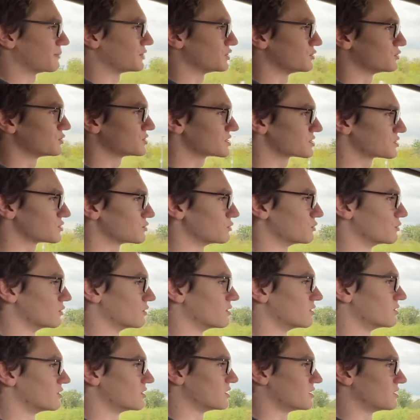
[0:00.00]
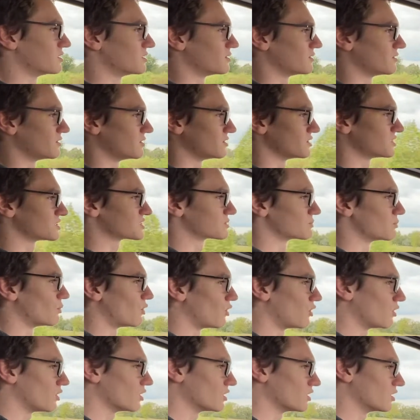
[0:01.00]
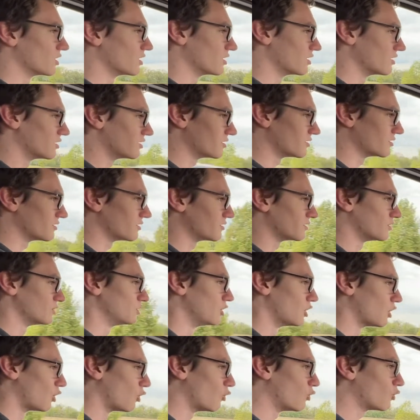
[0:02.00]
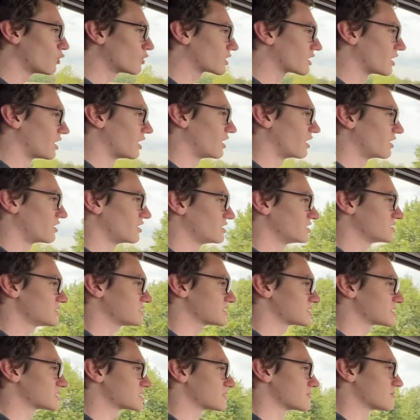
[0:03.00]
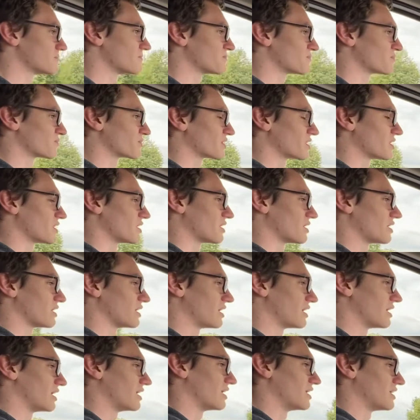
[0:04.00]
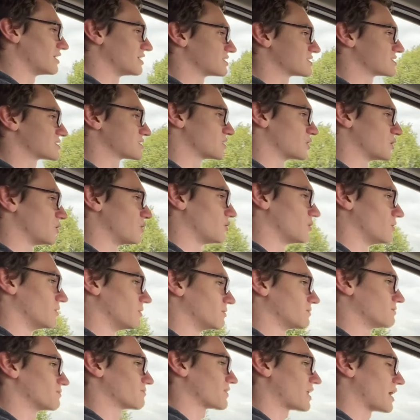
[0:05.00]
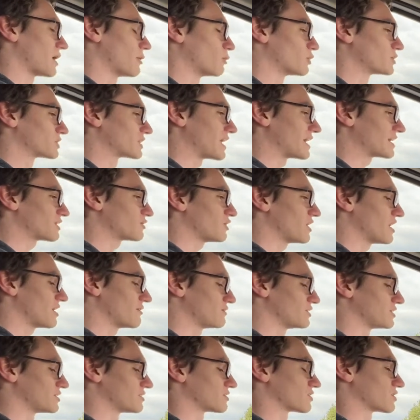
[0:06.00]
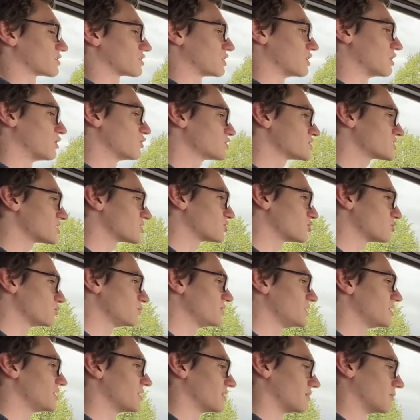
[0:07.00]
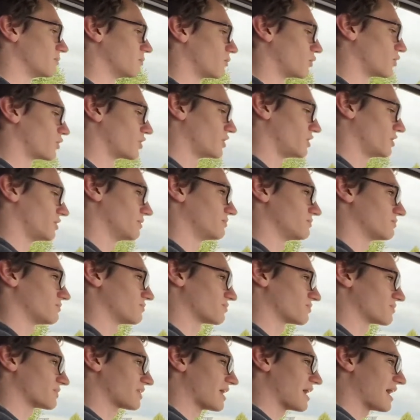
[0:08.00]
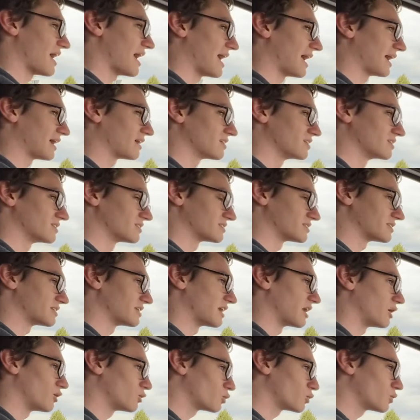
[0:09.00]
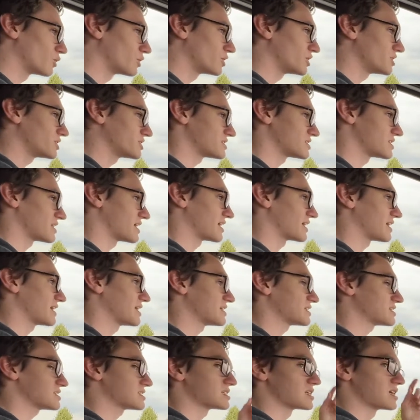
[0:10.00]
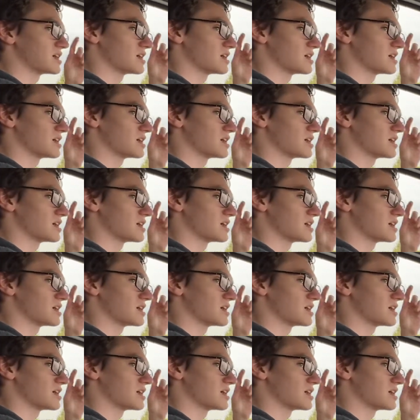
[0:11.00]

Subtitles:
used to small, low cars, so I would like to have it closer to me and more angled downwards, I guess.